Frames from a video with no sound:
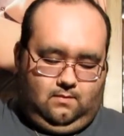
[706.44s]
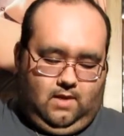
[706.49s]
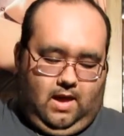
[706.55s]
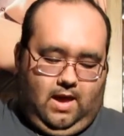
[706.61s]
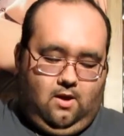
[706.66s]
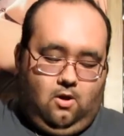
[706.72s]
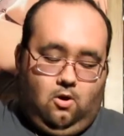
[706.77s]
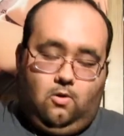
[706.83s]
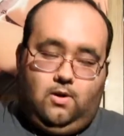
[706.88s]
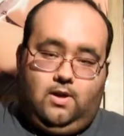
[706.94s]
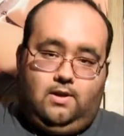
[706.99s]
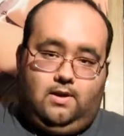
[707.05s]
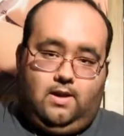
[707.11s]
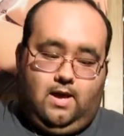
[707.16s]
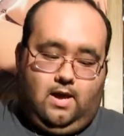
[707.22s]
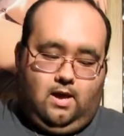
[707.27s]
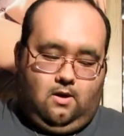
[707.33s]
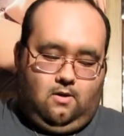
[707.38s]
I own it
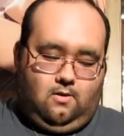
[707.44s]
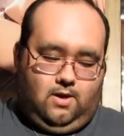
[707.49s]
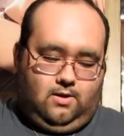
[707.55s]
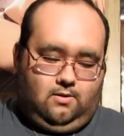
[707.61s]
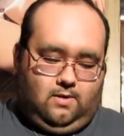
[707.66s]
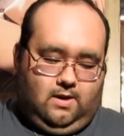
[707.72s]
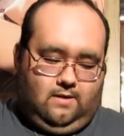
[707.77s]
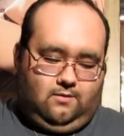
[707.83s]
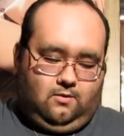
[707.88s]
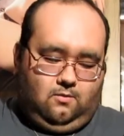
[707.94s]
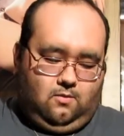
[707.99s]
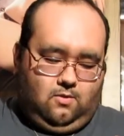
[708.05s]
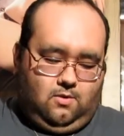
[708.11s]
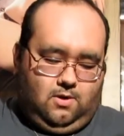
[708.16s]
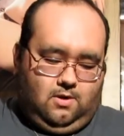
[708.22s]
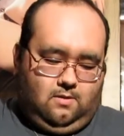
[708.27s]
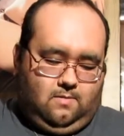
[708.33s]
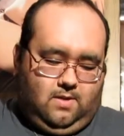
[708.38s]
now. I don't have to
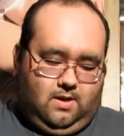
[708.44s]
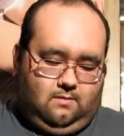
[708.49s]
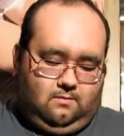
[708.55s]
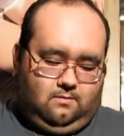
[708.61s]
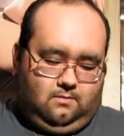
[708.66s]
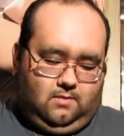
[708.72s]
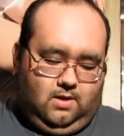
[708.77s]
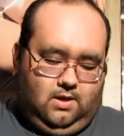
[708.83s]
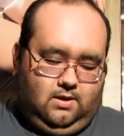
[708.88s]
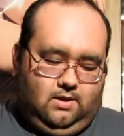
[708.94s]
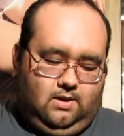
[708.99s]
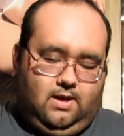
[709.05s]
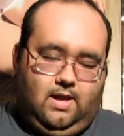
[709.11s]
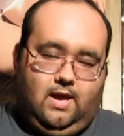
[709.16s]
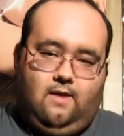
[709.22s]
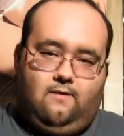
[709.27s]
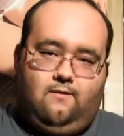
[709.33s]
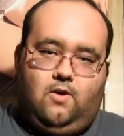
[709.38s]
worry about hunting
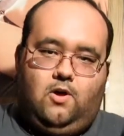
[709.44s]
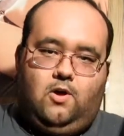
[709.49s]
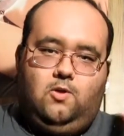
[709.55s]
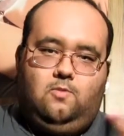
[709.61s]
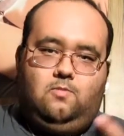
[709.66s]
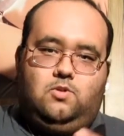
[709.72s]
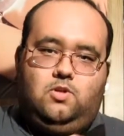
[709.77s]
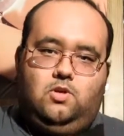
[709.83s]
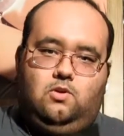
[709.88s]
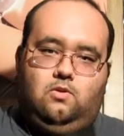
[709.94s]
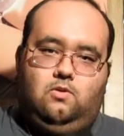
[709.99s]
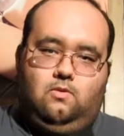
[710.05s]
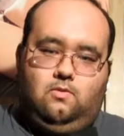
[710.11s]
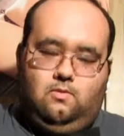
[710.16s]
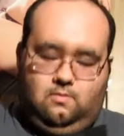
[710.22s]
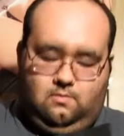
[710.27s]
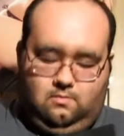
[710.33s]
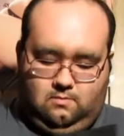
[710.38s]
down Volume
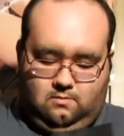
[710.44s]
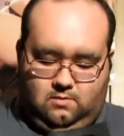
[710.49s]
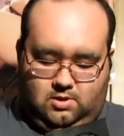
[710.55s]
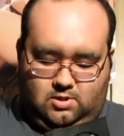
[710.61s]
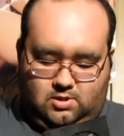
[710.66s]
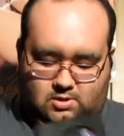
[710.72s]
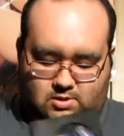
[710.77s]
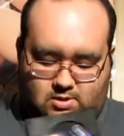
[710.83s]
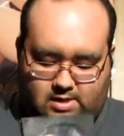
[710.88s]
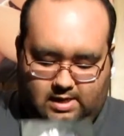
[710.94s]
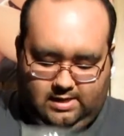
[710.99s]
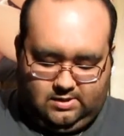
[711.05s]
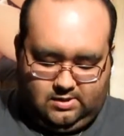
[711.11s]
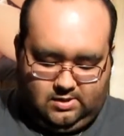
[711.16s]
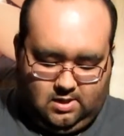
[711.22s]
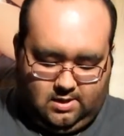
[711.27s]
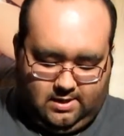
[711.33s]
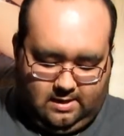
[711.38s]
2, which is, I
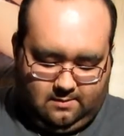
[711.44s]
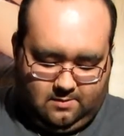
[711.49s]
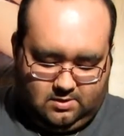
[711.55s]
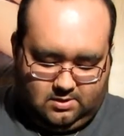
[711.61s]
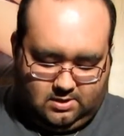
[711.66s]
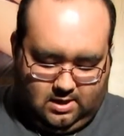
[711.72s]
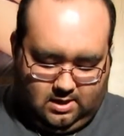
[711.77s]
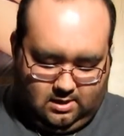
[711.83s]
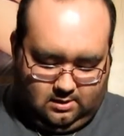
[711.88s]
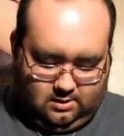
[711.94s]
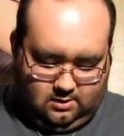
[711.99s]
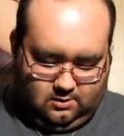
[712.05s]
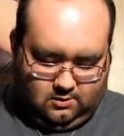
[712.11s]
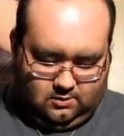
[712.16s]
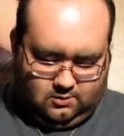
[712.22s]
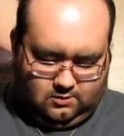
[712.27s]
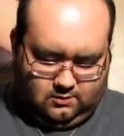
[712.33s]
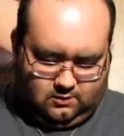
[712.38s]
see on Amazon,
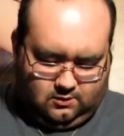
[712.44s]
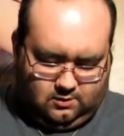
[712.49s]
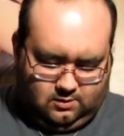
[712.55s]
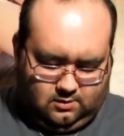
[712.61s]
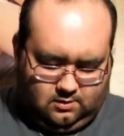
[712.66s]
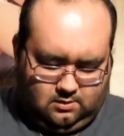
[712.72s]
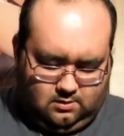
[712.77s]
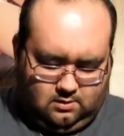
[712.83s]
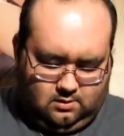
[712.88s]
goes for,